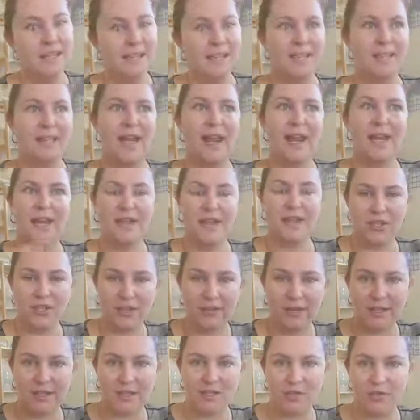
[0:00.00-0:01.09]
are taking
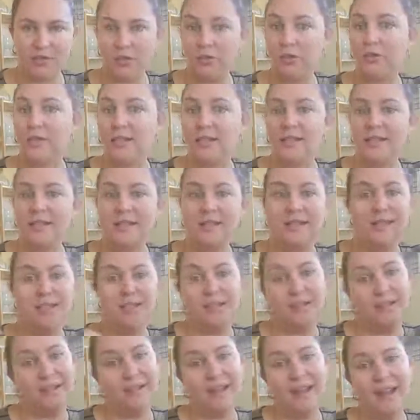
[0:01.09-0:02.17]
director's drawings and then
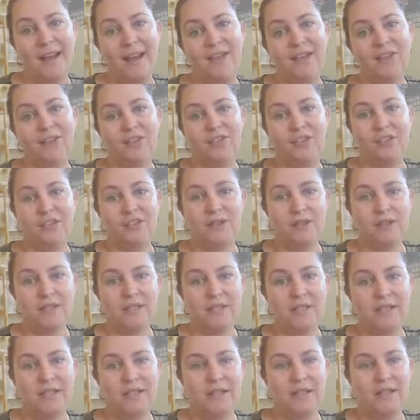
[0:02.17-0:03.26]
your accountant records
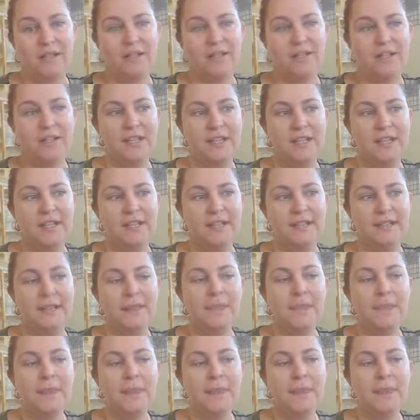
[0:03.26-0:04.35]
it at the end of the
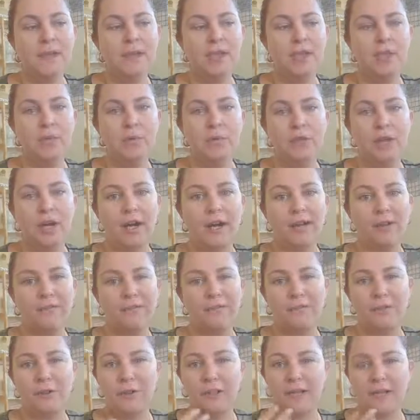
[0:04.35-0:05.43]
year, you will kind of
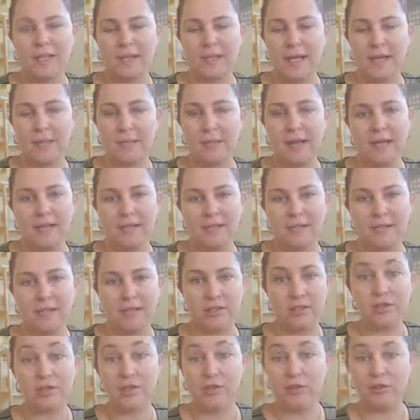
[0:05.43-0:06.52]
fall in the same basket as
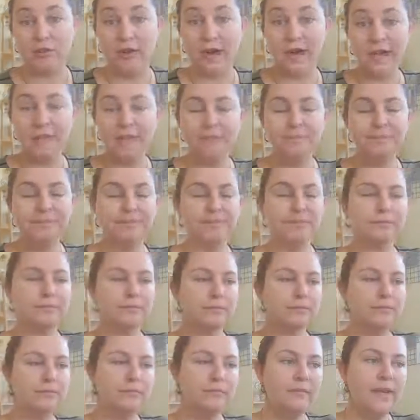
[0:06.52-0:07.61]
a sole trader,
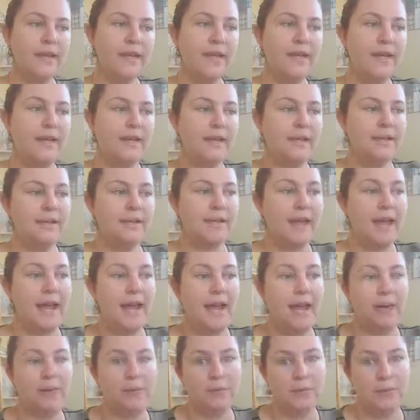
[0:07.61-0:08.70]
and
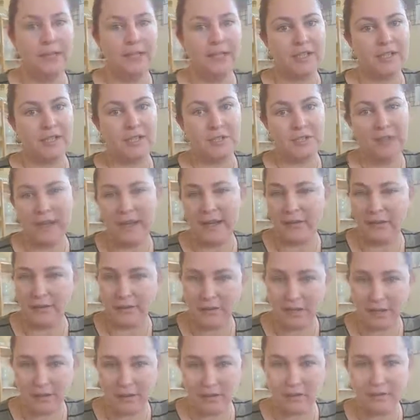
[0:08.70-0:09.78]
how you will actually pay
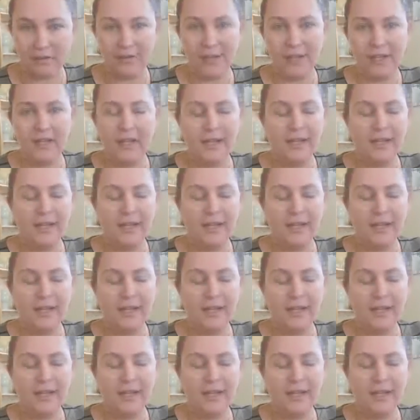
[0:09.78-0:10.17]
yourself